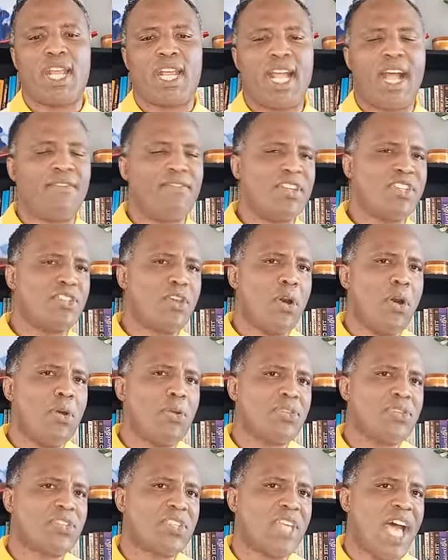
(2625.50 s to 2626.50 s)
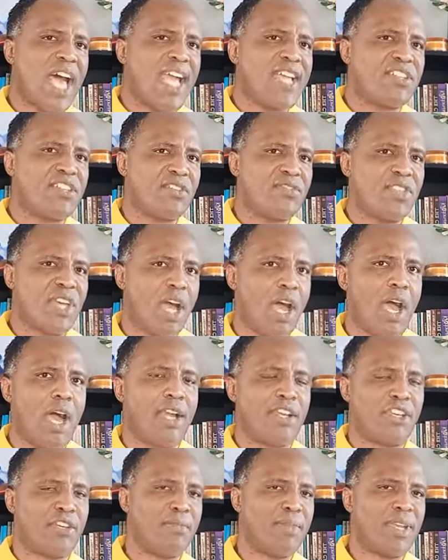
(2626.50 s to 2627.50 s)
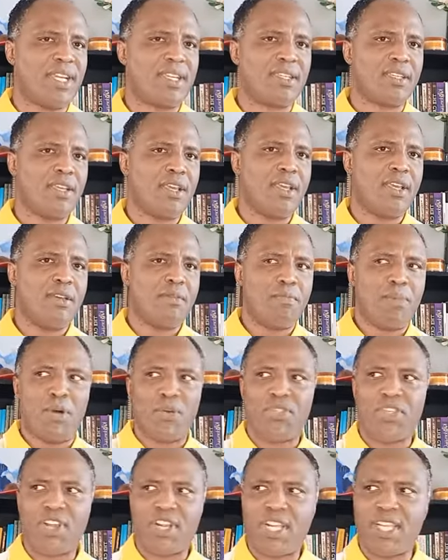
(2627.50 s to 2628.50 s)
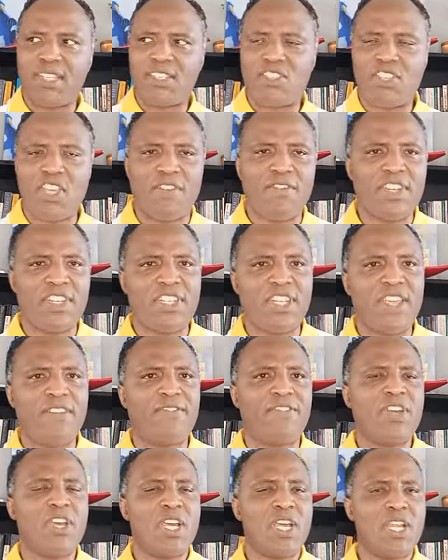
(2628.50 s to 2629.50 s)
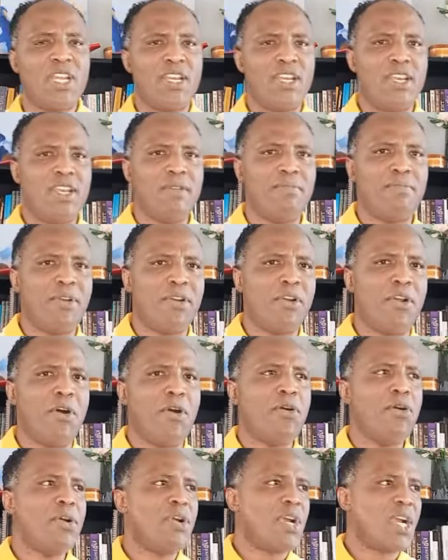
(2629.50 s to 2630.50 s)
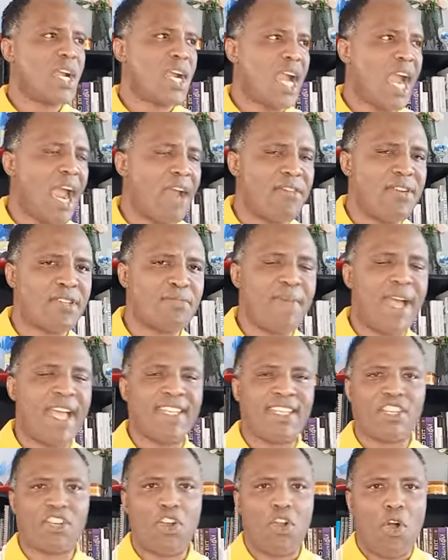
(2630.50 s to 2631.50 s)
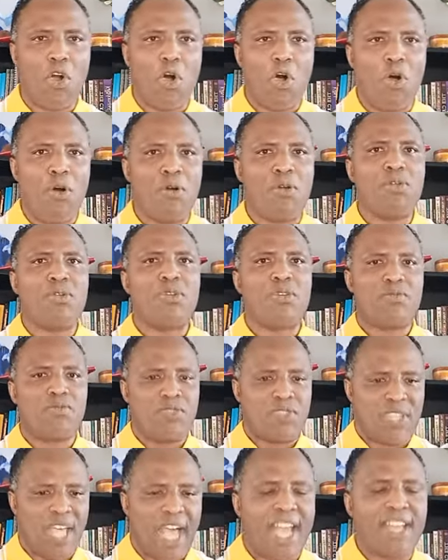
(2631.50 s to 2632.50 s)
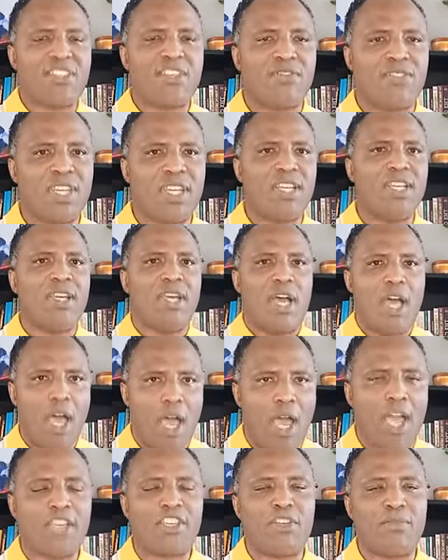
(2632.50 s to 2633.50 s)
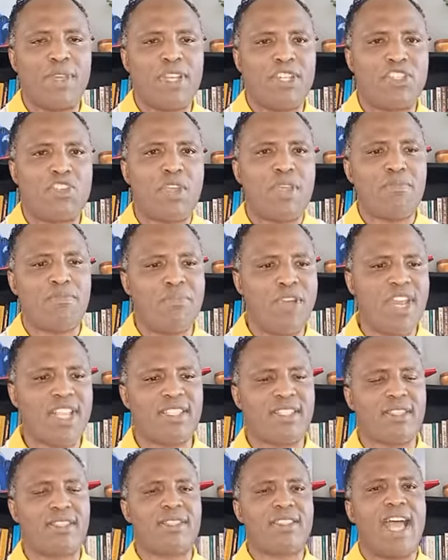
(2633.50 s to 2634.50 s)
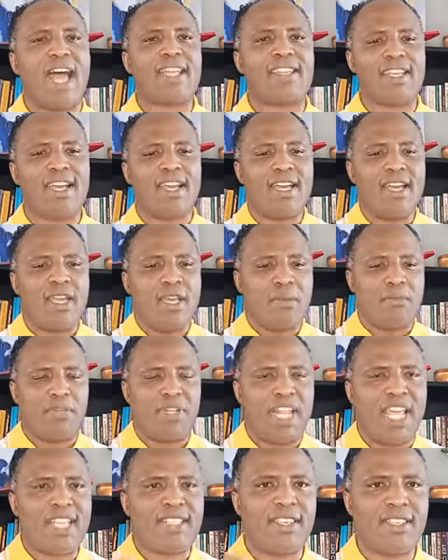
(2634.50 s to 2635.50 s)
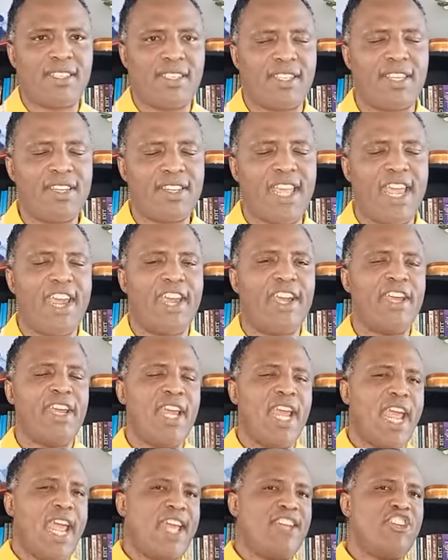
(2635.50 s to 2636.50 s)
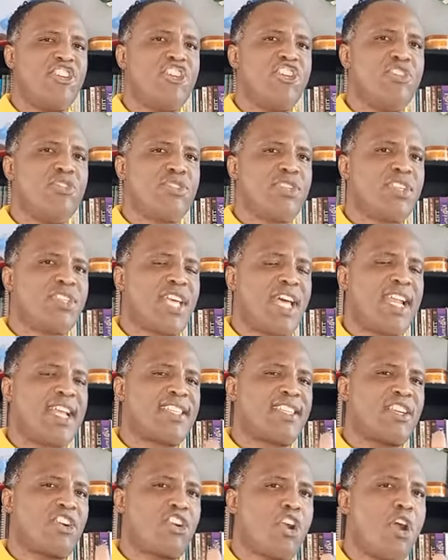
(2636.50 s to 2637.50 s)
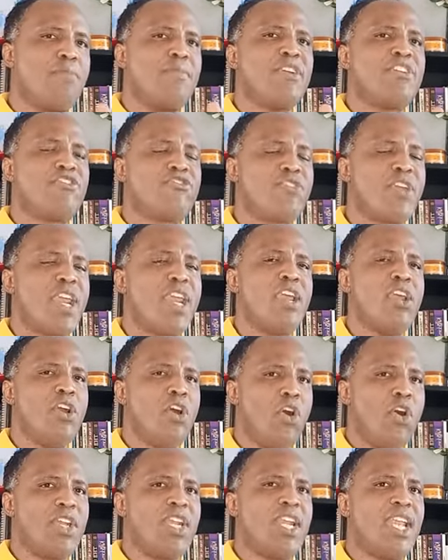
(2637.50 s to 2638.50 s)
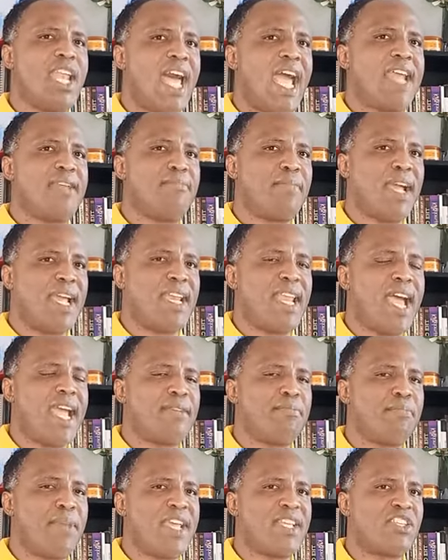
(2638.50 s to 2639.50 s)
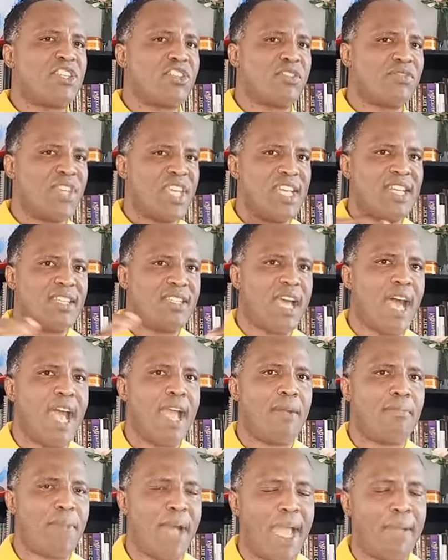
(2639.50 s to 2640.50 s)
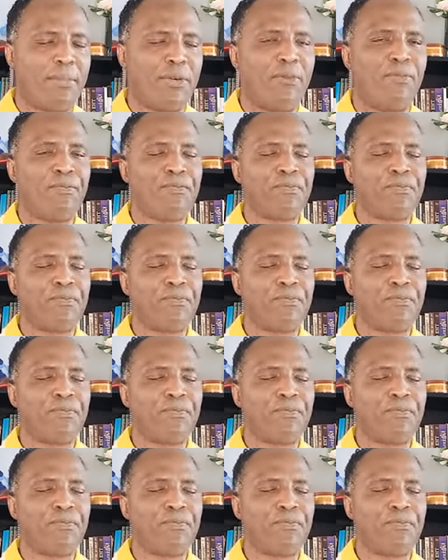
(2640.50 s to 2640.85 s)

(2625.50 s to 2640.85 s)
covers all sides of the argument, both the conservative, liberal, charismatic, all sides of the argument. So he brings this data, places it in there, and uses that as a commentary on a line by line basis of the entire Bible.